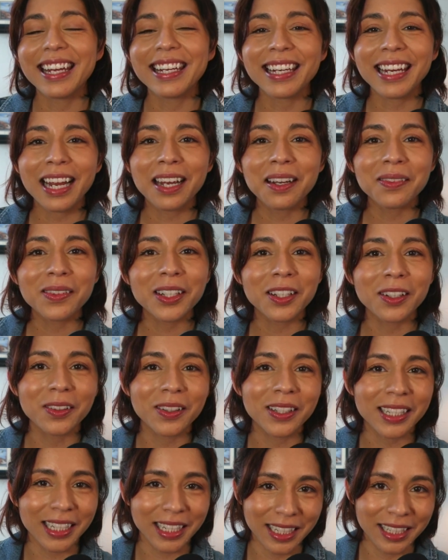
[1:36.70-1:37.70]
and now we're
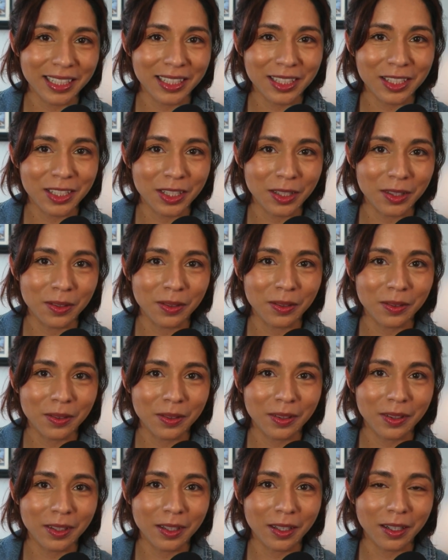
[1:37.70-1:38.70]
going
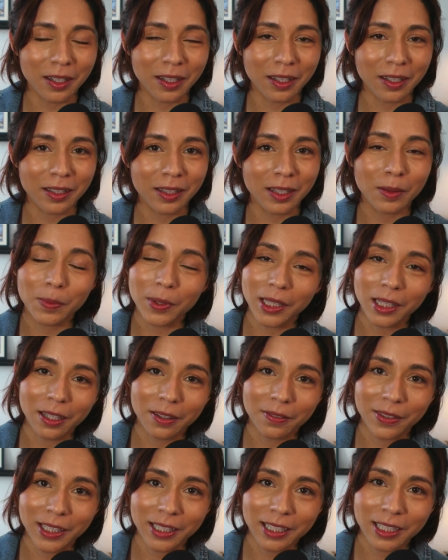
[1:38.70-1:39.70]
into the
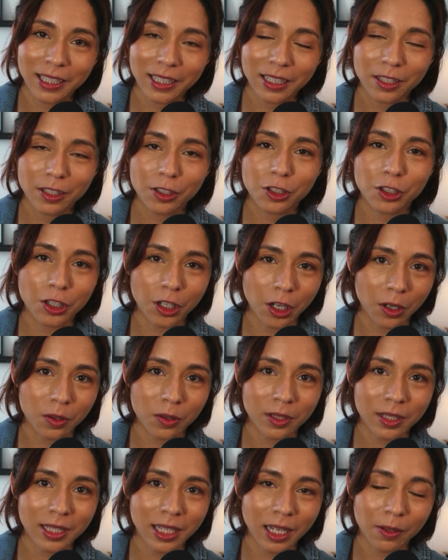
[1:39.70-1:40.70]
beloved
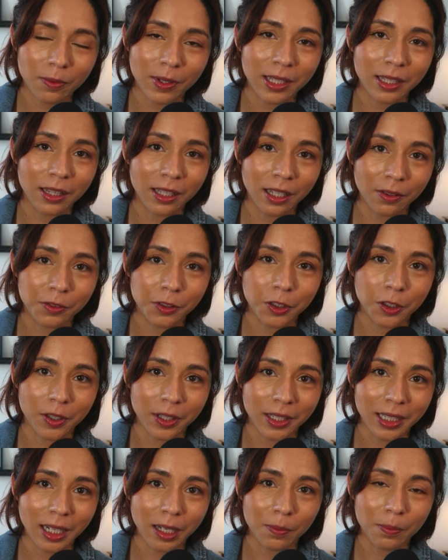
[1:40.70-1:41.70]
shows that we loved
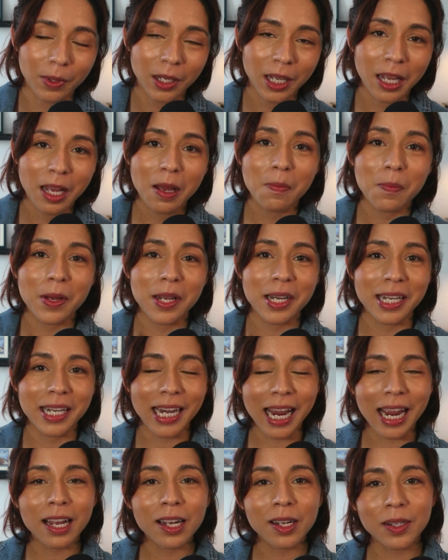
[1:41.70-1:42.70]
growing up. But
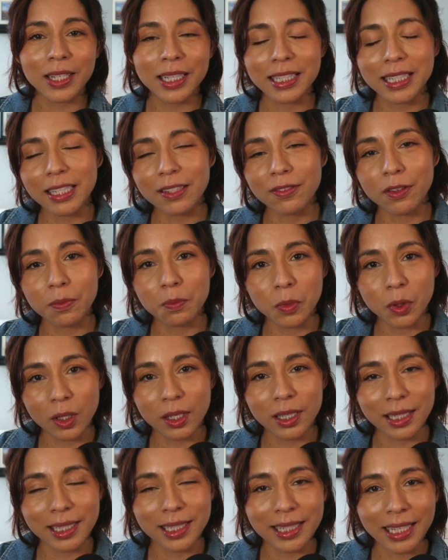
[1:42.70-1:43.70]
now it's even
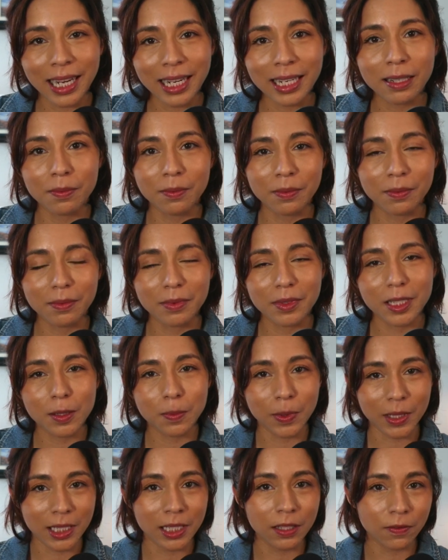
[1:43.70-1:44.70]
more exciting,
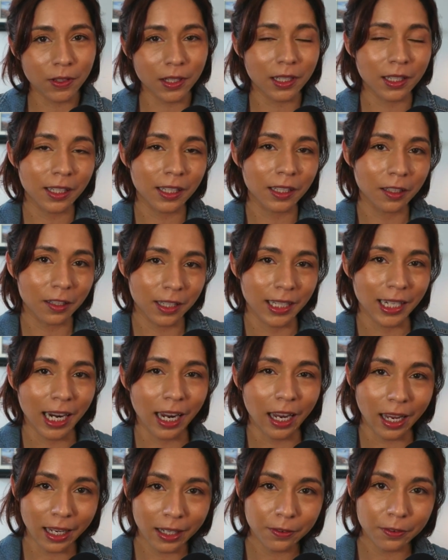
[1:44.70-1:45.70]
specifically looking
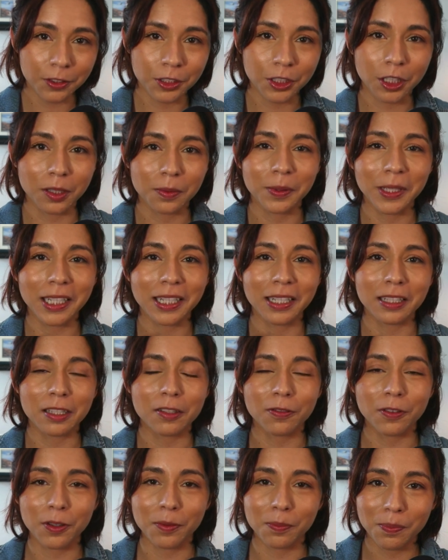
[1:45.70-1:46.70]
at Avatar,
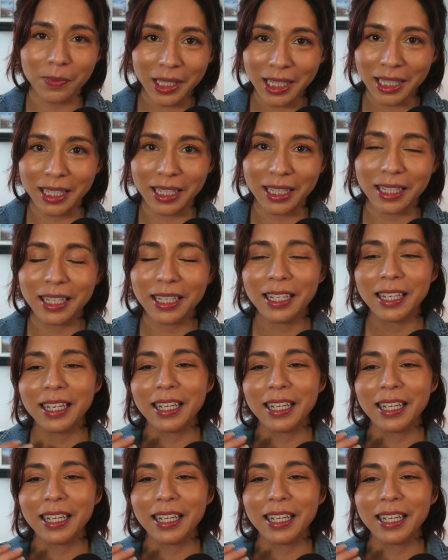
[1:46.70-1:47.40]
because for me,